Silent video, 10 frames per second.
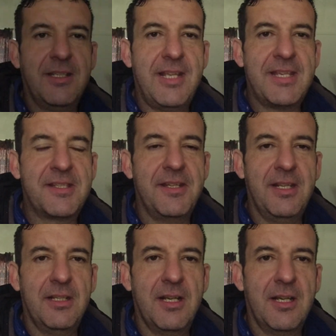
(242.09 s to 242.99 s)

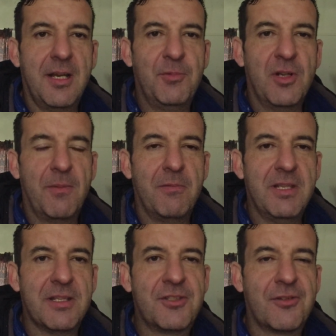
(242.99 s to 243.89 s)
Yesterday I put up a wee
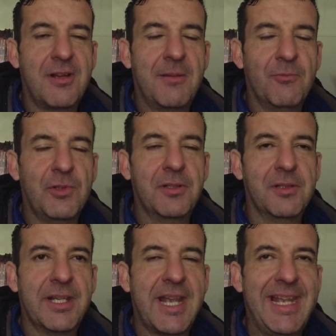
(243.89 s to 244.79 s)
Instagram
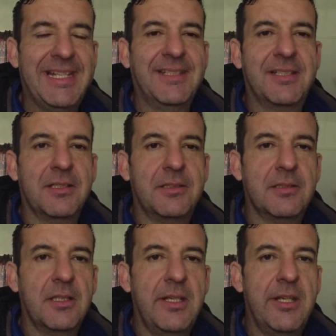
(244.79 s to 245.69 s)
reel and I hinted
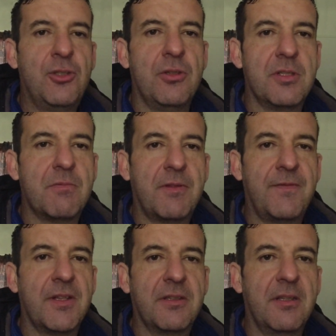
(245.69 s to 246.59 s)
at issues with
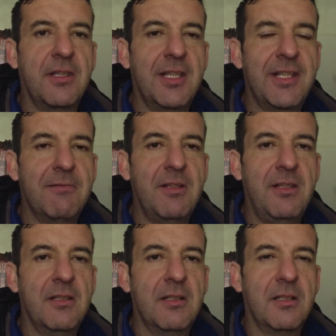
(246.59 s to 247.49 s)
funding that
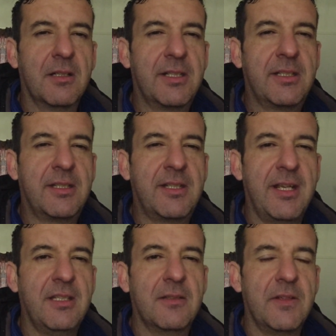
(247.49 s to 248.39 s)
we are
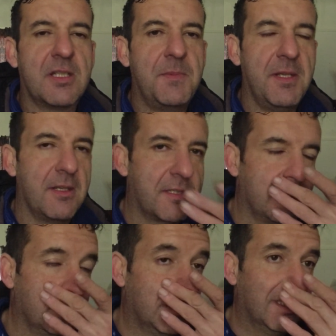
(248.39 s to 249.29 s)
kind of
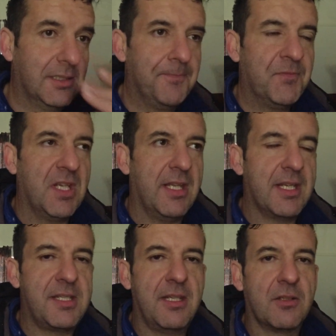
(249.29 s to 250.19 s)
experiencing, and
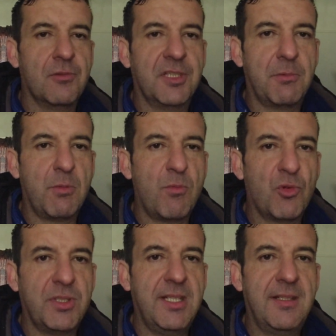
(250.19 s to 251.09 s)
I said I'd go into a wee bit
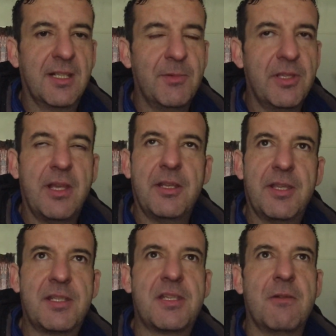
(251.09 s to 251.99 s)
more detail about that. Now
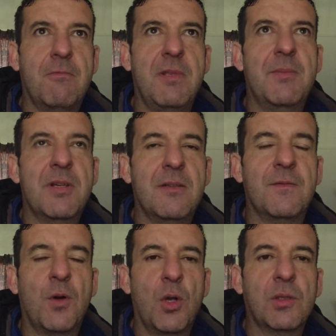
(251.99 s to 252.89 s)
this is a wee bit
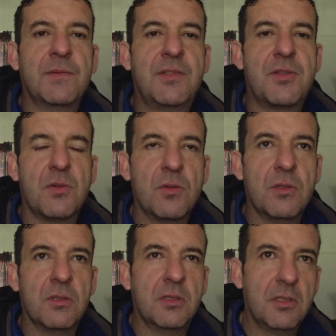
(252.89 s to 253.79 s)
involved,
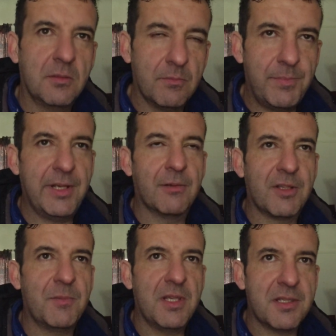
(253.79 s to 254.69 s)
so bear
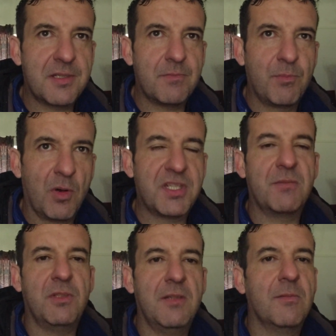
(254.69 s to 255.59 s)
with me, it's
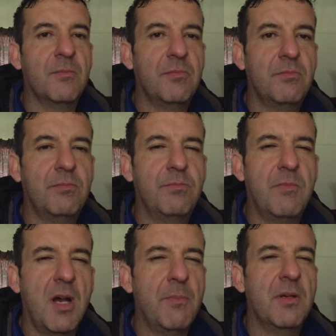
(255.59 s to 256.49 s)
possibly even
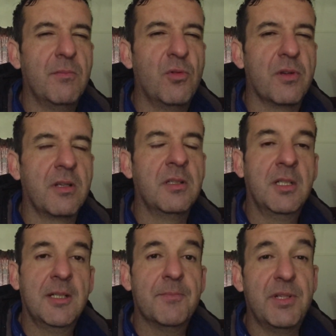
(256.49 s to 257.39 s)
a bit boring,
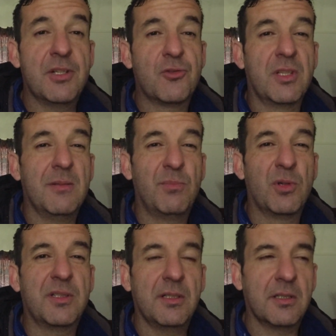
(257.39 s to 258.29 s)
but it's really
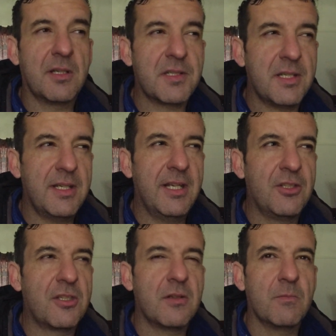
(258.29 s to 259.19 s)
important because it
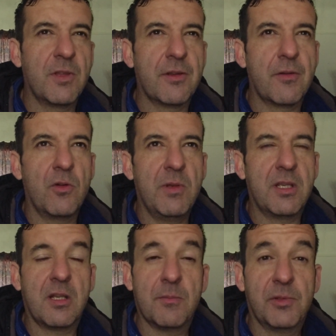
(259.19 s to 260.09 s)
hinges on whether or not we
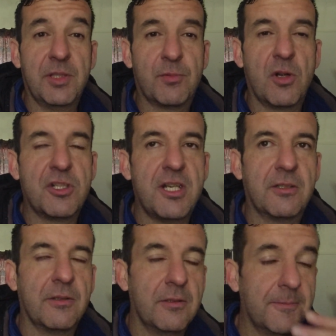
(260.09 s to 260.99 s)
can complete the project
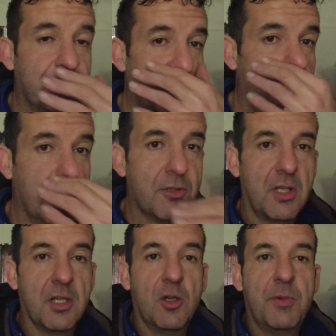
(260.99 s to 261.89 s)
or not. So a
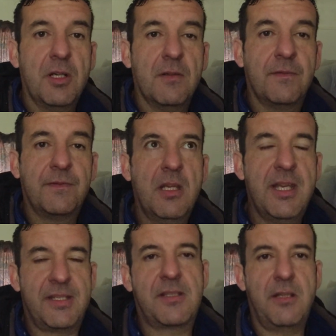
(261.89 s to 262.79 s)
little bit of
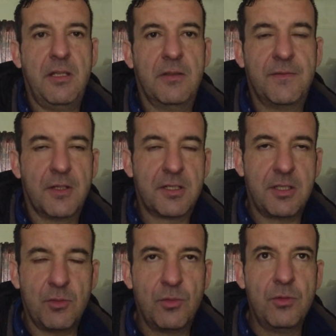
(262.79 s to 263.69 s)
history first
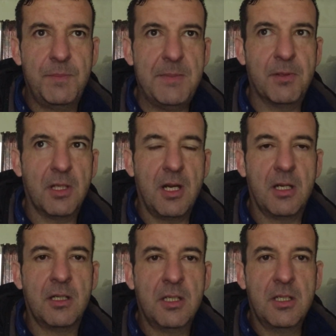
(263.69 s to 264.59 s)
and who people
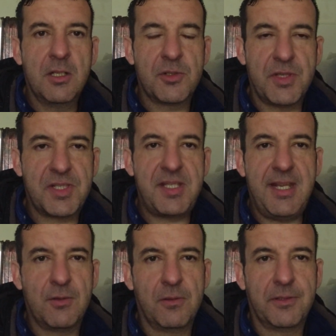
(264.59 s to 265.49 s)
are. So the
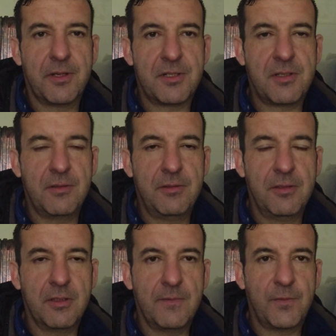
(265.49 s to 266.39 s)
stakeholders who
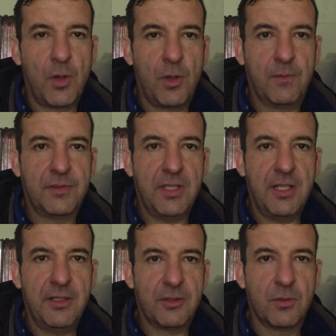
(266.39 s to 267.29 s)
are involved
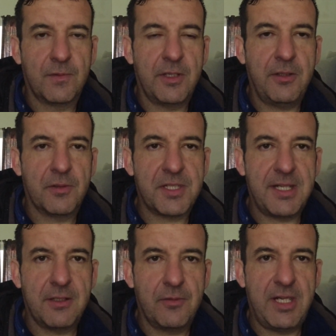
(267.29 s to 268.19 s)
in the Towford Outdoor
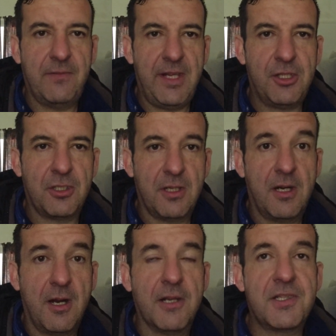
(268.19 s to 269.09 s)
Centre renovation
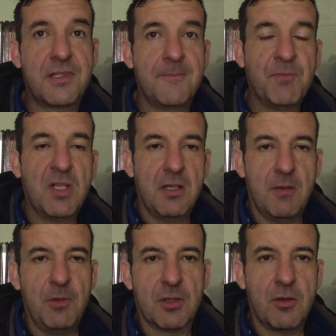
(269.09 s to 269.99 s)
are us,
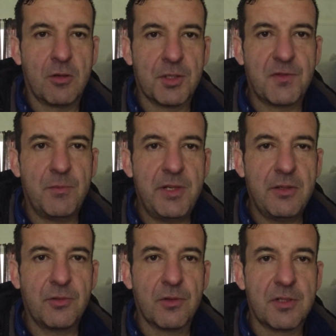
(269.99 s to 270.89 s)
and we're called Gosford Bay
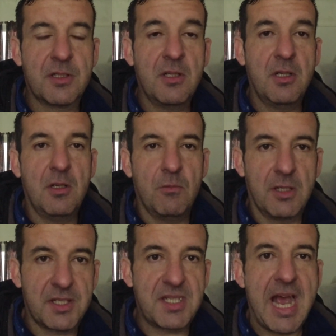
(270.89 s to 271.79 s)
Outdoors. We're
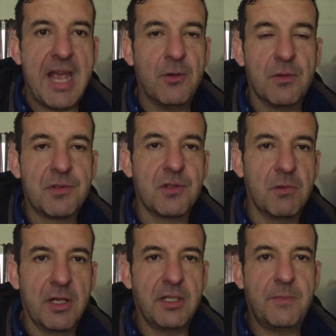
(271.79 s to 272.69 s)
a SCIO, so
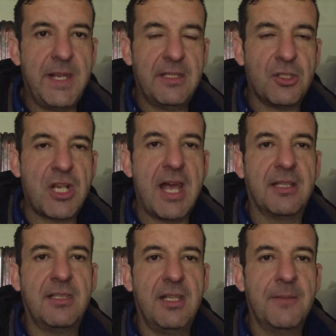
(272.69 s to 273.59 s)
we're an independent
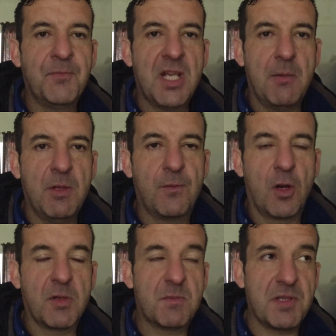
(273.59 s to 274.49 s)
charity, and we
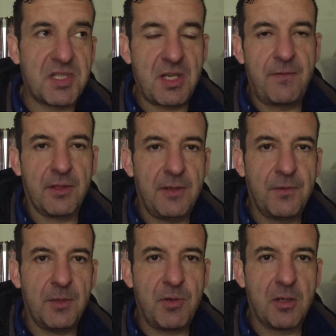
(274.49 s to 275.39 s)
formed specifically
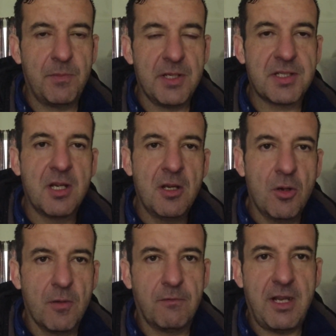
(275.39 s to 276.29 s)
for the purpose
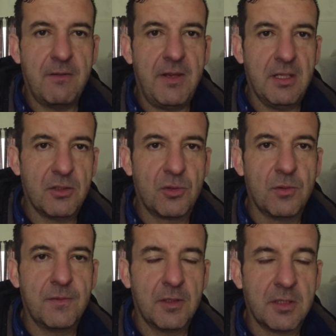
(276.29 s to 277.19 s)
of renovating
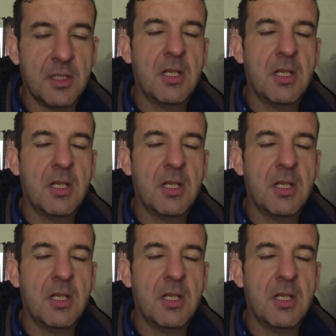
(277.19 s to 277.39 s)
Towford,